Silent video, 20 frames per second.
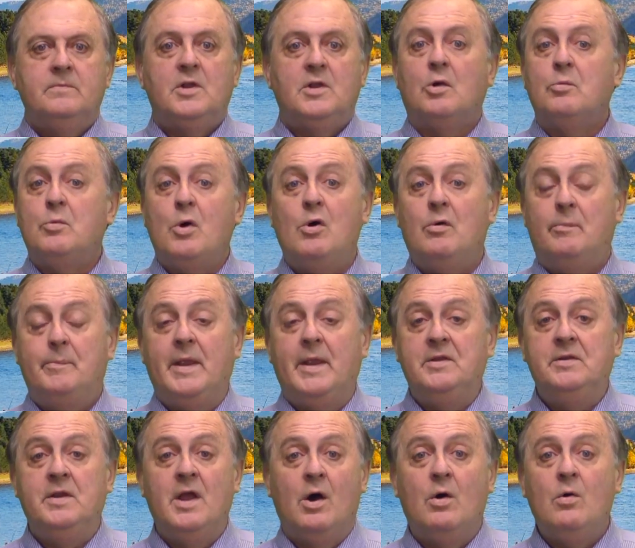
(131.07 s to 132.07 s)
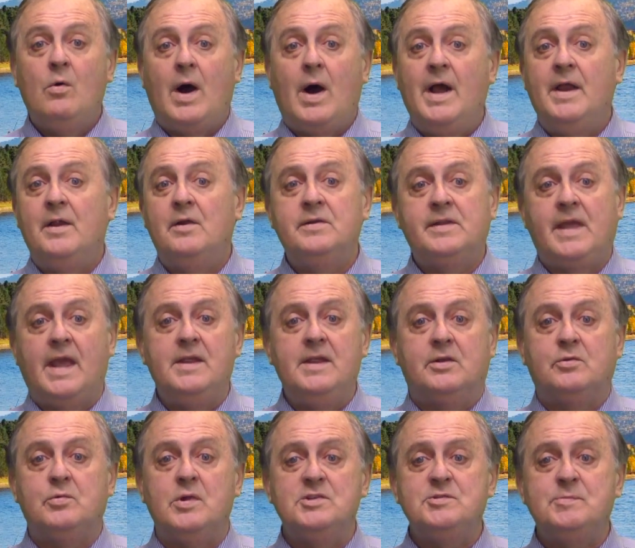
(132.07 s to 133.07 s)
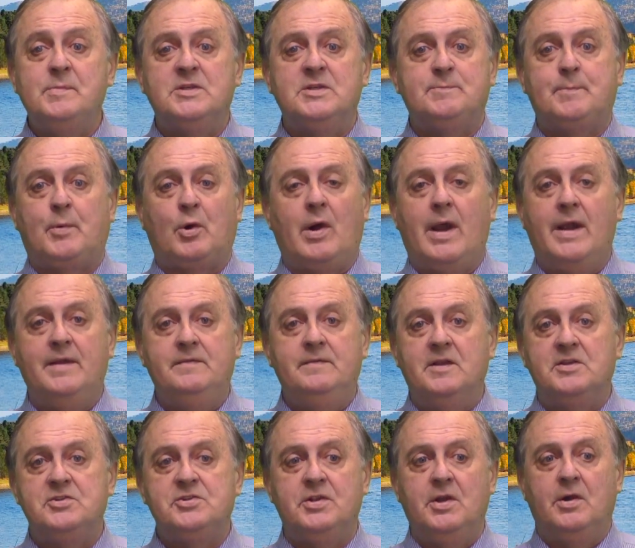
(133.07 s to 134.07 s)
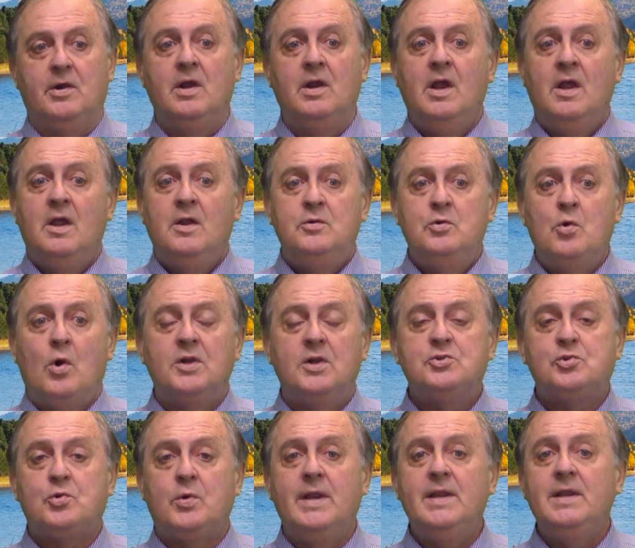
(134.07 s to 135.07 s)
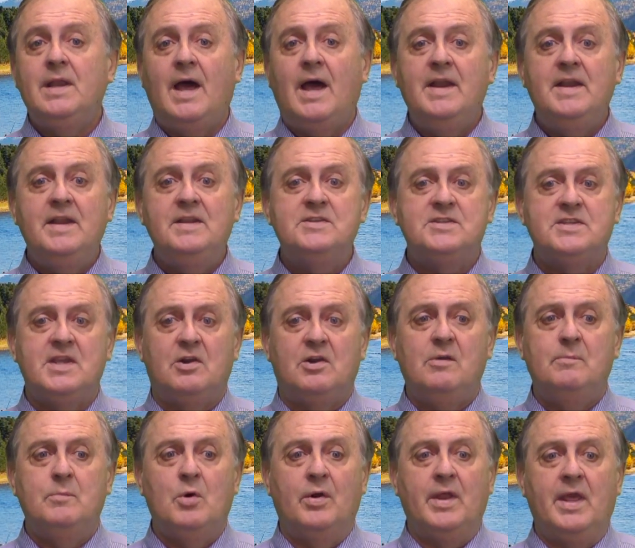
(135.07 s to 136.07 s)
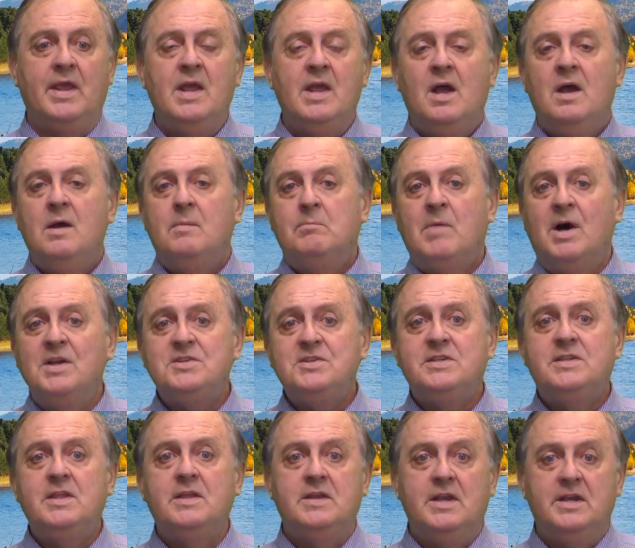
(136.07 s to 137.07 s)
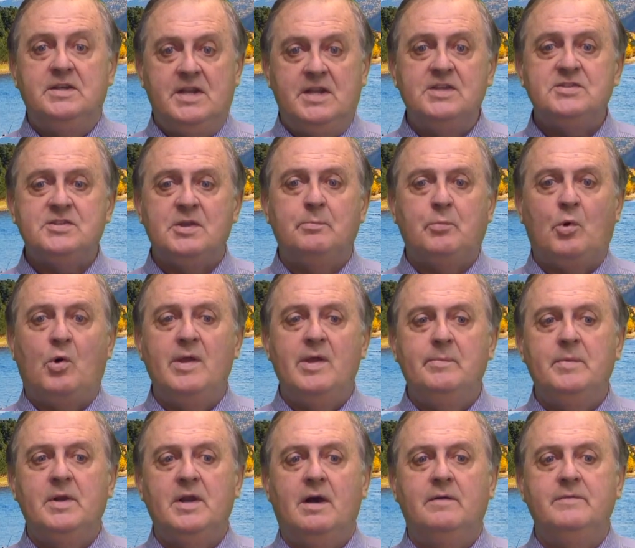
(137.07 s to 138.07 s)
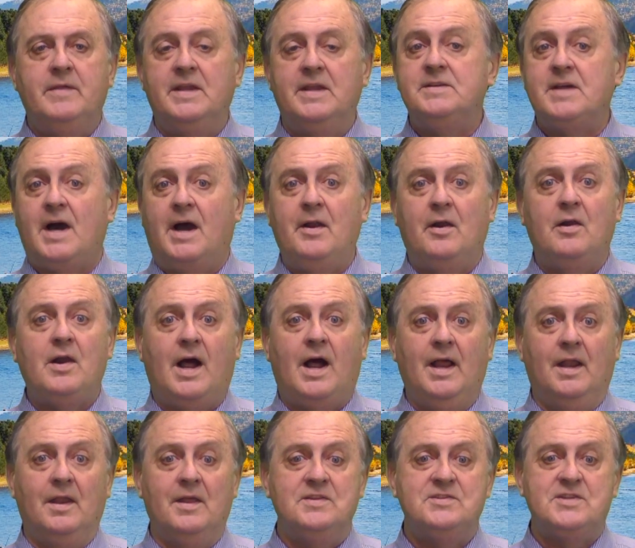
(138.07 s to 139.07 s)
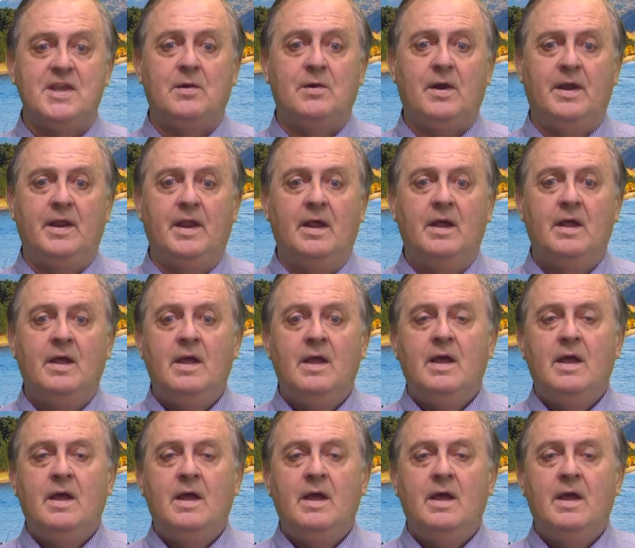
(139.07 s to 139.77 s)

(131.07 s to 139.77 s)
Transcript: There will be no Iron Gate Christmas parade this year, nor tree lighting ceremony, much to the disappointment of the entire Highlands area.